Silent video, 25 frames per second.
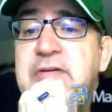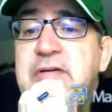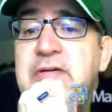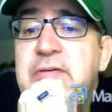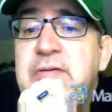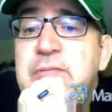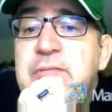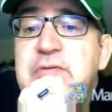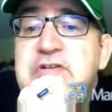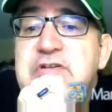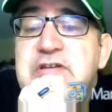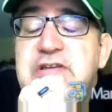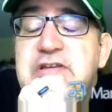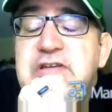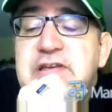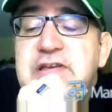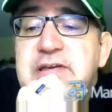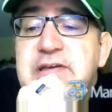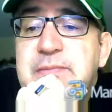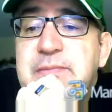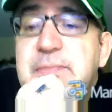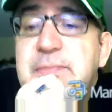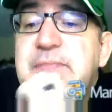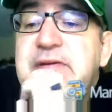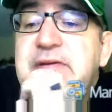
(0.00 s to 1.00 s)
which I
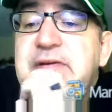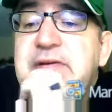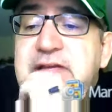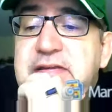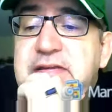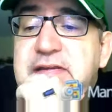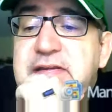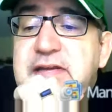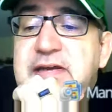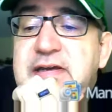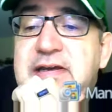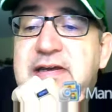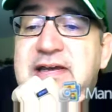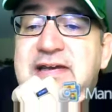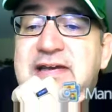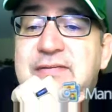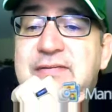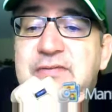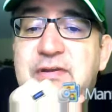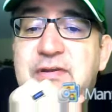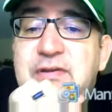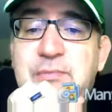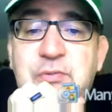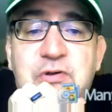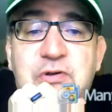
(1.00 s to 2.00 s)
think I think I have
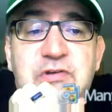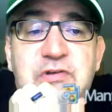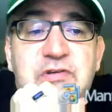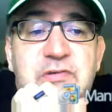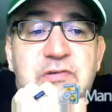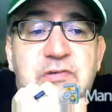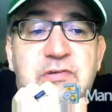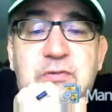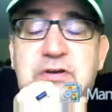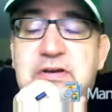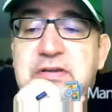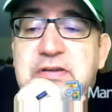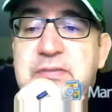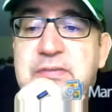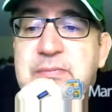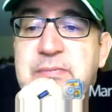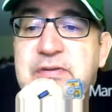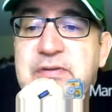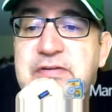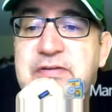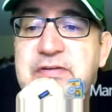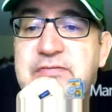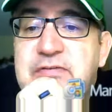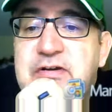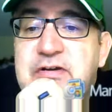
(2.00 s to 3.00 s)
that book somewhere that
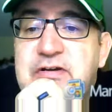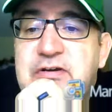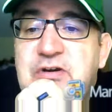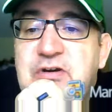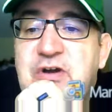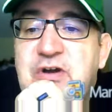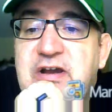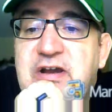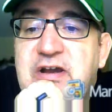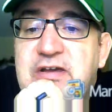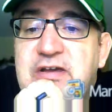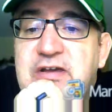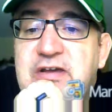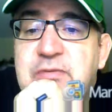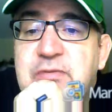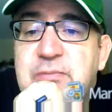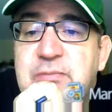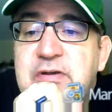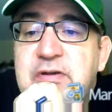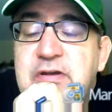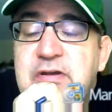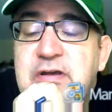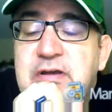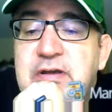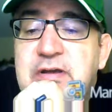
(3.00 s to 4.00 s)
my friend Craig from
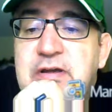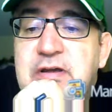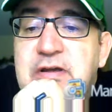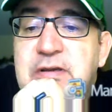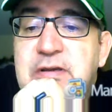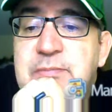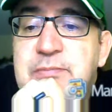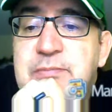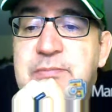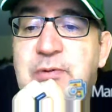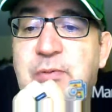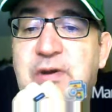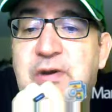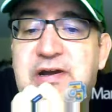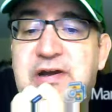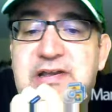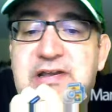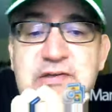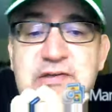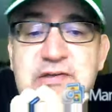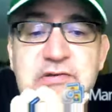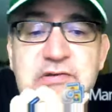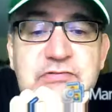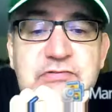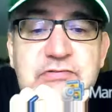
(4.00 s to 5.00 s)

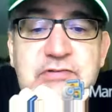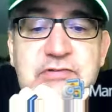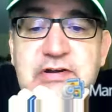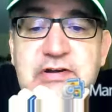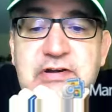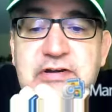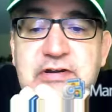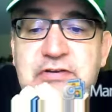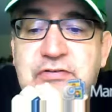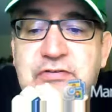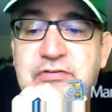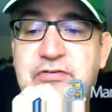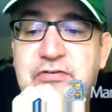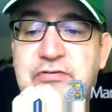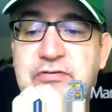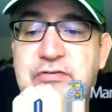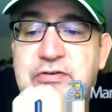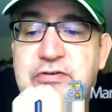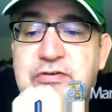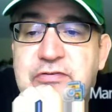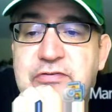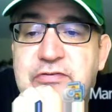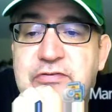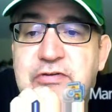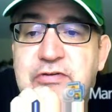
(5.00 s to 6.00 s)
Milwaukee, who's very
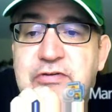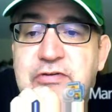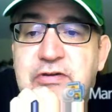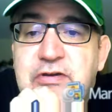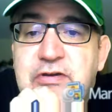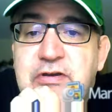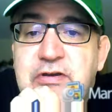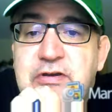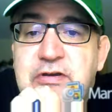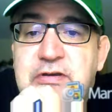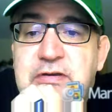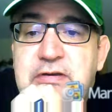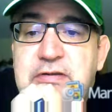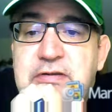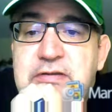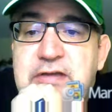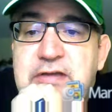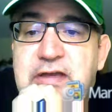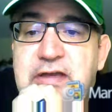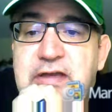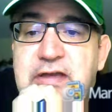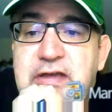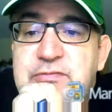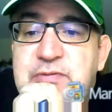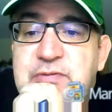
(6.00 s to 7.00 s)
conservative,
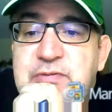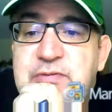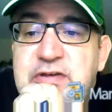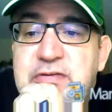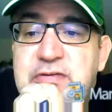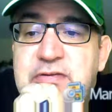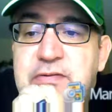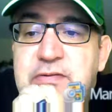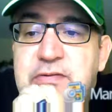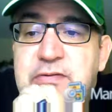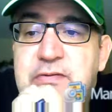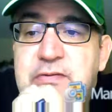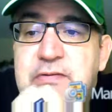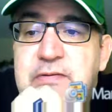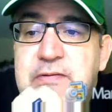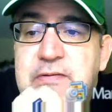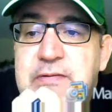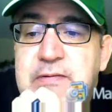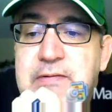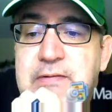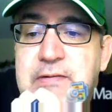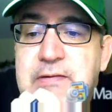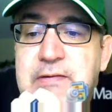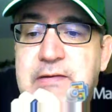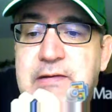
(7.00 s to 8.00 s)
gave me.
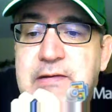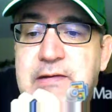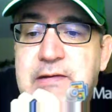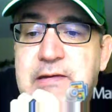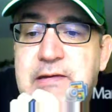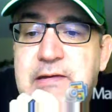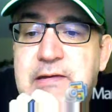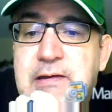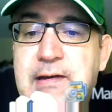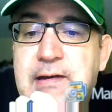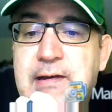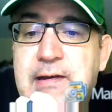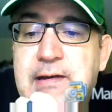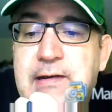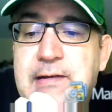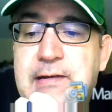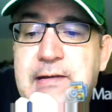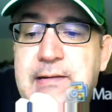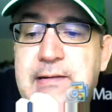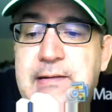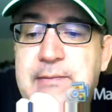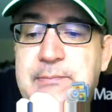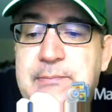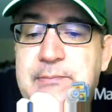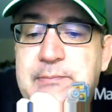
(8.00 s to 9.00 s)

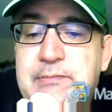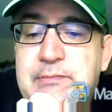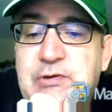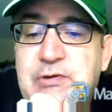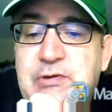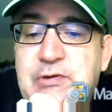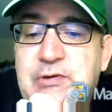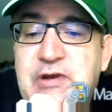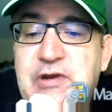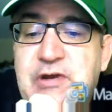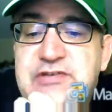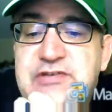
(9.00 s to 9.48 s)
Um, Craig's a